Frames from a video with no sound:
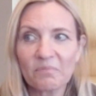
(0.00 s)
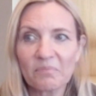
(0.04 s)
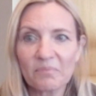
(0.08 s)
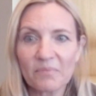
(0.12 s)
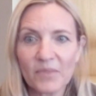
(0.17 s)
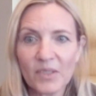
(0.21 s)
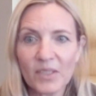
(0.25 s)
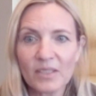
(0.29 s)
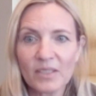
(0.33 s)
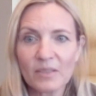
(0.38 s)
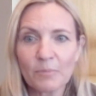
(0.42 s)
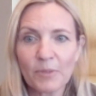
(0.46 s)

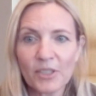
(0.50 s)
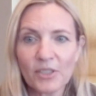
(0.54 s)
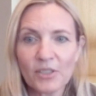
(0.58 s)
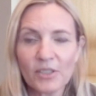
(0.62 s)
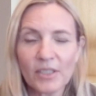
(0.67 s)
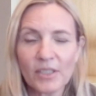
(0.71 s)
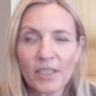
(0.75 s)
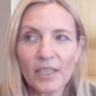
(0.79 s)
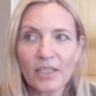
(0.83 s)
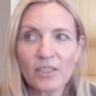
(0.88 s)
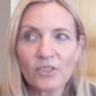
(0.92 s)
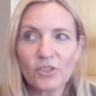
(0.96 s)

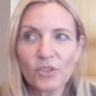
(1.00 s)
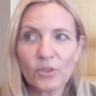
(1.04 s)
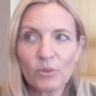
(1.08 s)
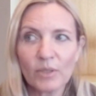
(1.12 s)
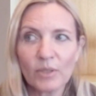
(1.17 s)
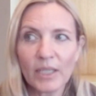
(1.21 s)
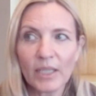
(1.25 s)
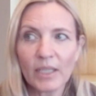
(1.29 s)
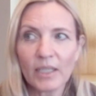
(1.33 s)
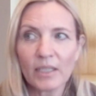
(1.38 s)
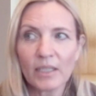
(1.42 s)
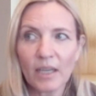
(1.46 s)
especially as you
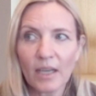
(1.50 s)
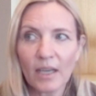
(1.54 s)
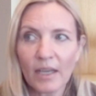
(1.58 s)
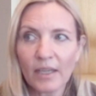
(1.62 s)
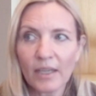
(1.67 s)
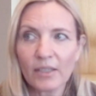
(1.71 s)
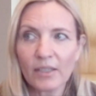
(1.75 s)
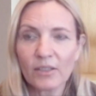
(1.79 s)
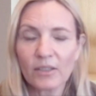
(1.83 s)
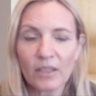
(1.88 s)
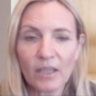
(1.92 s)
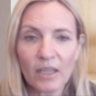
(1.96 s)
get
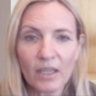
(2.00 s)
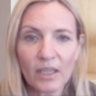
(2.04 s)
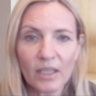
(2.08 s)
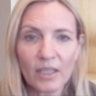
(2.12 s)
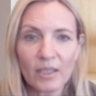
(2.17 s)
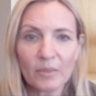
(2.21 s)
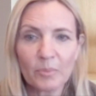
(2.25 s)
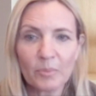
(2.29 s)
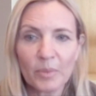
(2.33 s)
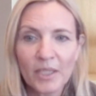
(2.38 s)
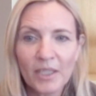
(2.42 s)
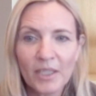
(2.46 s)
higher
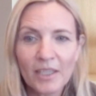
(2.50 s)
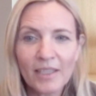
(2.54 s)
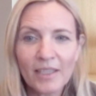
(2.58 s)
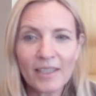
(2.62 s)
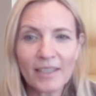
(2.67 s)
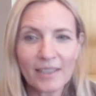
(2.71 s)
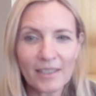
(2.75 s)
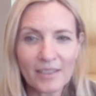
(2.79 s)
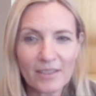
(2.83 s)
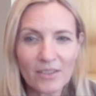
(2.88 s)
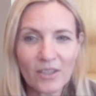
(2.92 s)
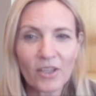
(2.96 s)
up,
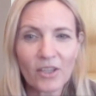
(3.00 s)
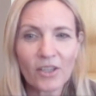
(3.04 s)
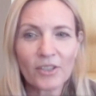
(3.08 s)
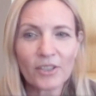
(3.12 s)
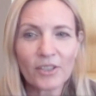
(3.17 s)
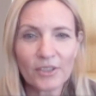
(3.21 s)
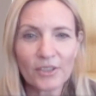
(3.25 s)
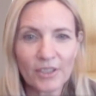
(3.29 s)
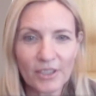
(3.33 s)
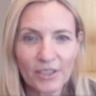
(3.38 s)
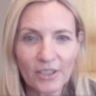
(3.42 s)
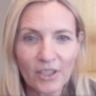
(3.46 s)
it gets
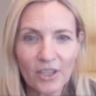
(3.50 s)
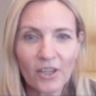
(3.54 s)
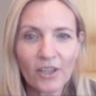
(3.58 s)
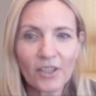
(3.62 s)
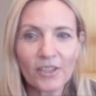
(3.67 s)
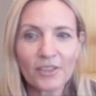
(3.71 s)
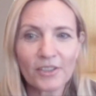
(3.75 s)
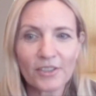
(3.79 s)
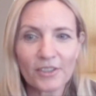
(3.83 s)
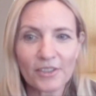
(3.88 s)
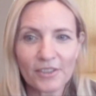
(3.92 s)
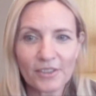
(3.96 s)
harder and
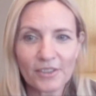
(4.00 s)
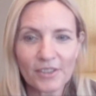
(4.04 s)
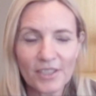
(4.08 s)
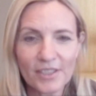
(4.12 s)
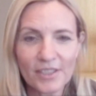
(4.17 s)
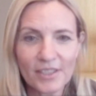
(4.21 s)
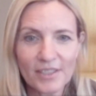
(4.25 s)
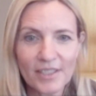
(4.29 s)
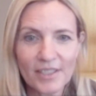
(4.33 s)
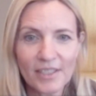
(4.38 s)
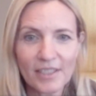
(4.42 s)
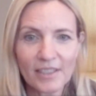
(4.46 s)
harder to
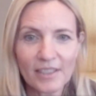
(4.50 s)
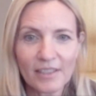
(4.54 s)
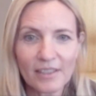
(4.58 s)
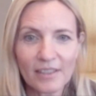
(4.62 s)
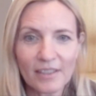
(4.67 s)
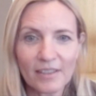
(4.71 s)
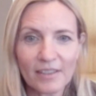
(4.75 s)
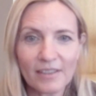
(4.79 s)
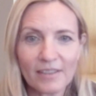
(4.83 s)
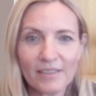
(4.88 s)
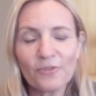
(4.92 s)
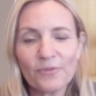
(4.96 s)

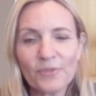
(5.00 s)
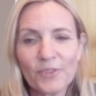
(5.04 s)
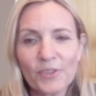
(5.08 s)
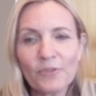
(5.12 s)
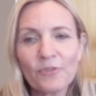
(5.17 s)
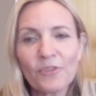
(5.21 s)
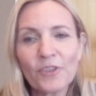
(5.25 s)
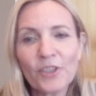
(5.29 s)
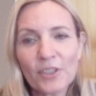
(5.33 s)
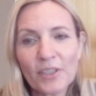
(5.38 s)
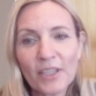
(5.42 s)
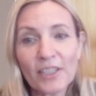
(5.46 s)
see. You
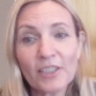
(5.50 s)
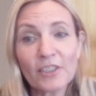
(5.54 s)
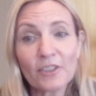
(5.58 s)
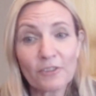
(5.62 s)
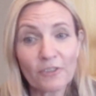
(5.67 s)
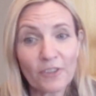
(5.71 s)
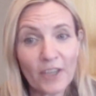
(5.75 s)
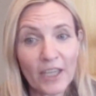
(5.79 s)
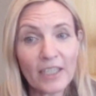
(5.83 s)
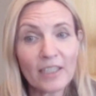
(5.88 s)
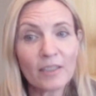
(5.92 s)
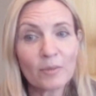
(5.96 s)
feel like you're
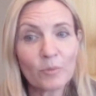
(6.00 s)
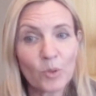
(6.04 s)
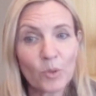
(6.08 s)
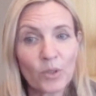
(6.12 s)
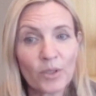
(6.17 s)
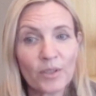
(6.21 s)
fighting more